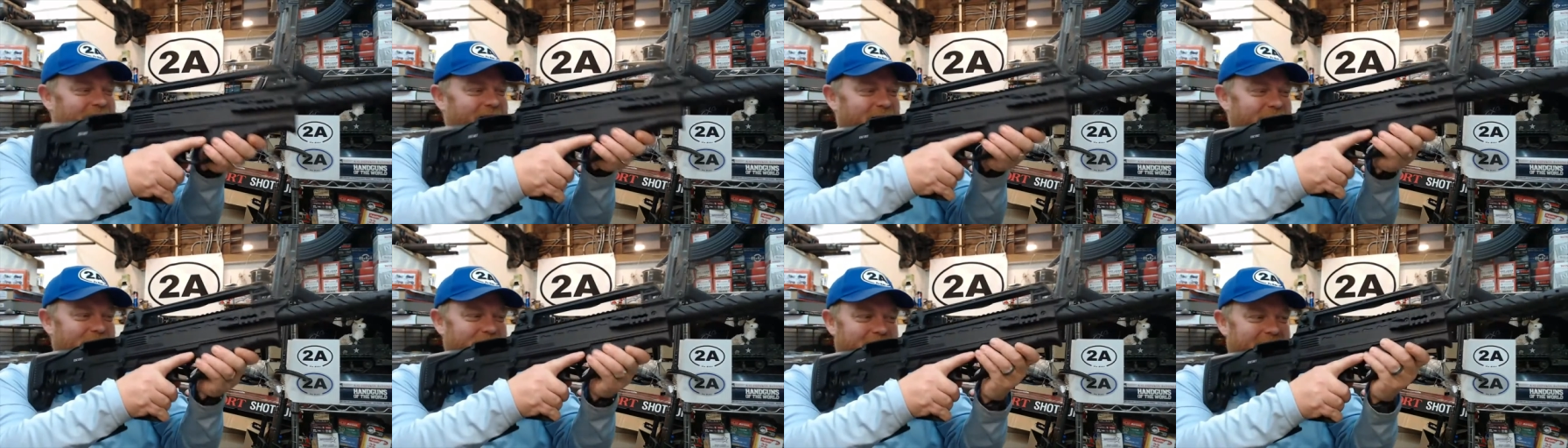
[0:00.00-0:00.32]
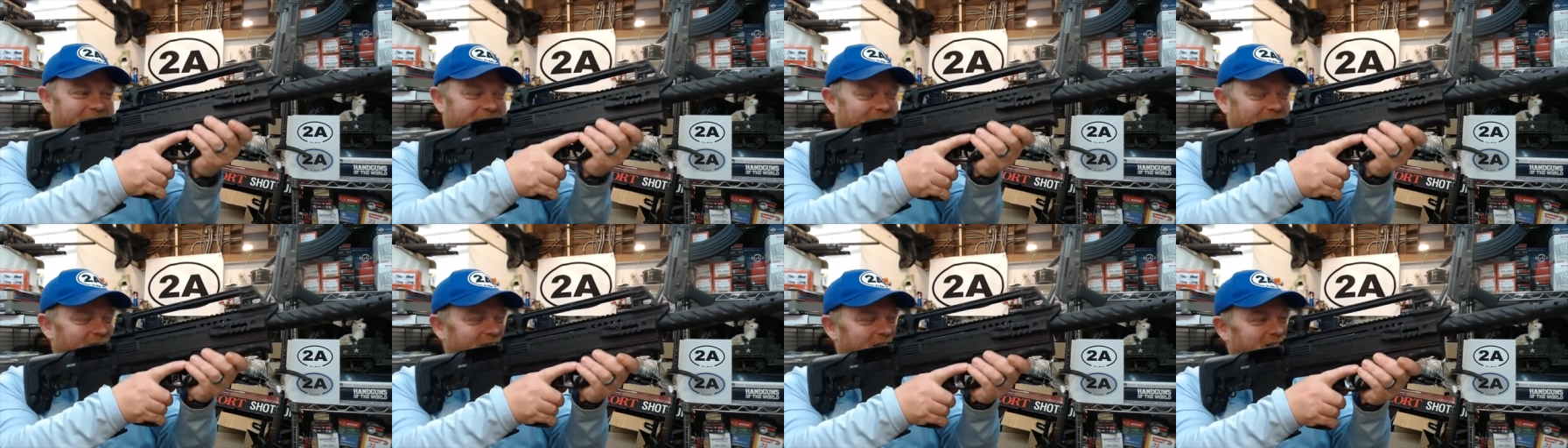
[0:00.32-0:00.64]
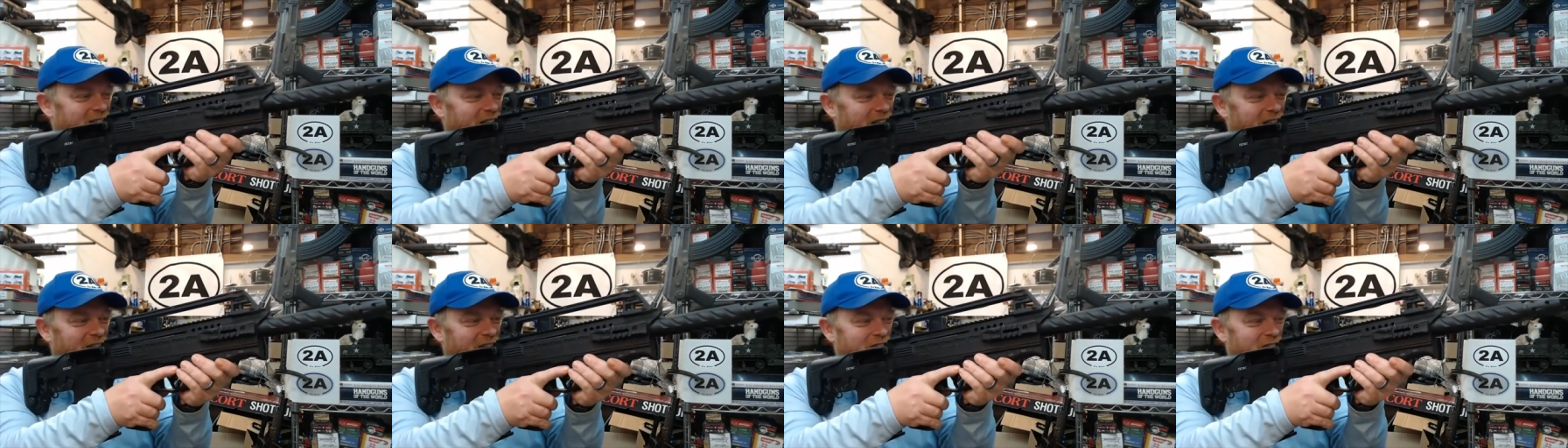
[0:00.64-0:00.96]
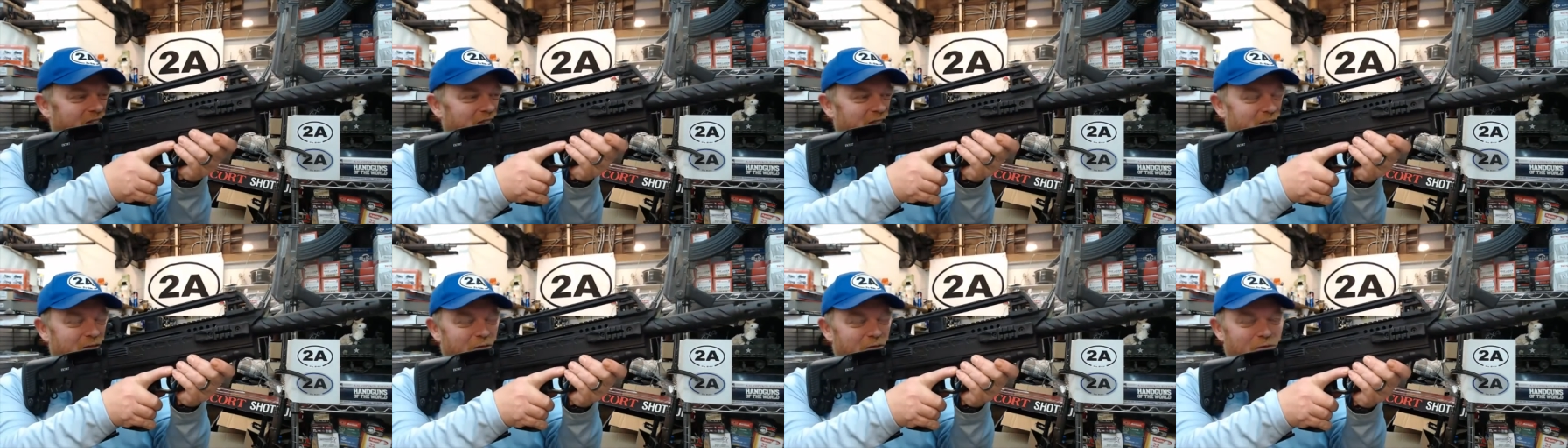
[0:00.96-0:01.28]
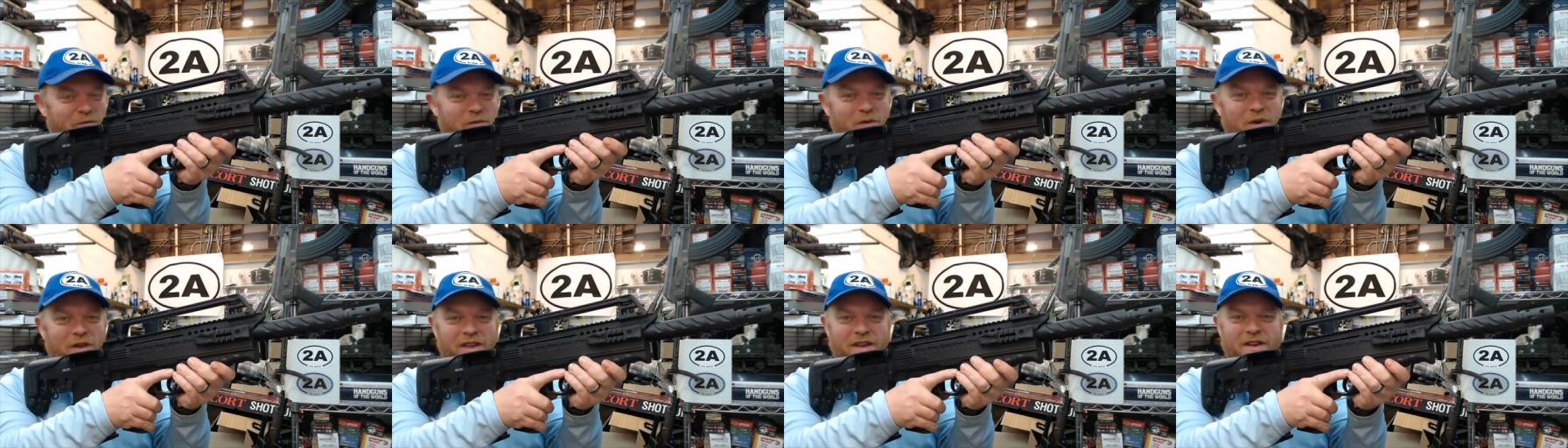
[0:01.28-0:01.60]
man, this thing's just
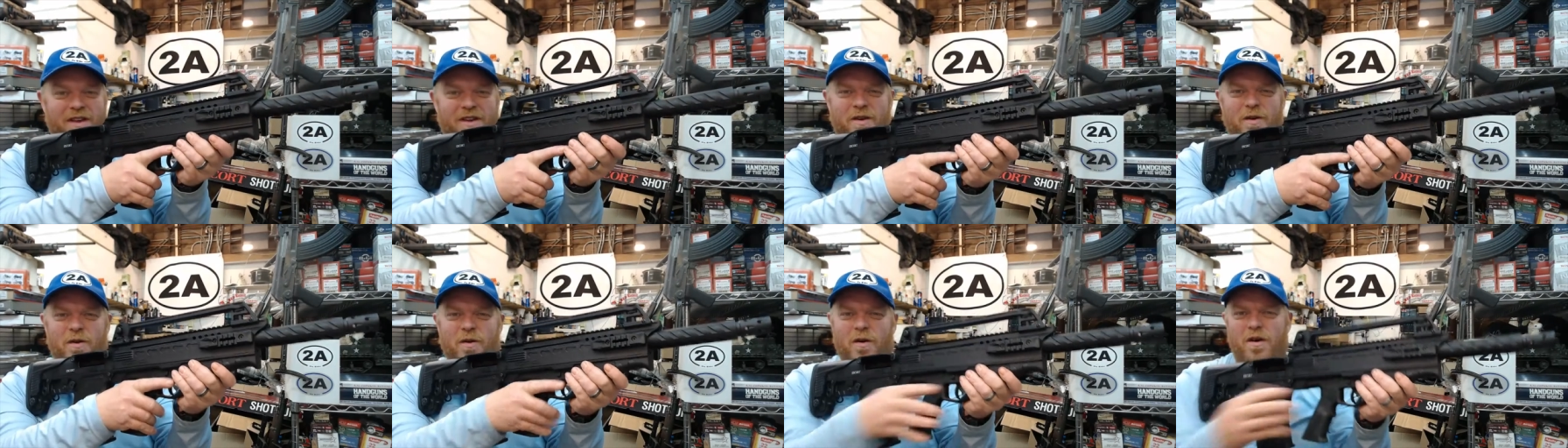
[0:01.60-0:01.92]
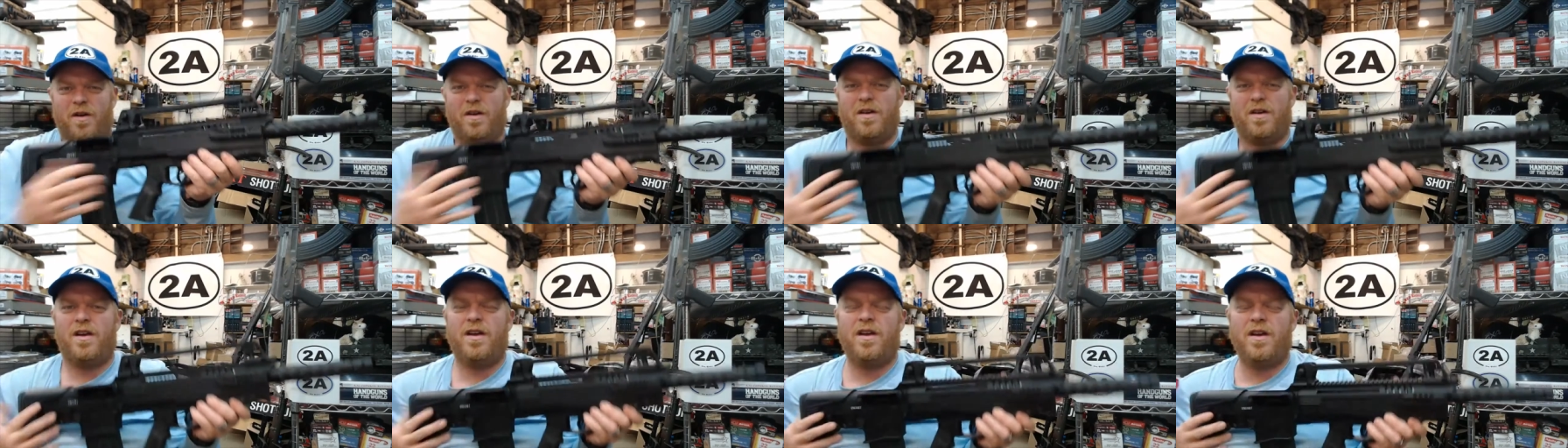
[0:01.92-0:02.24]
really cool.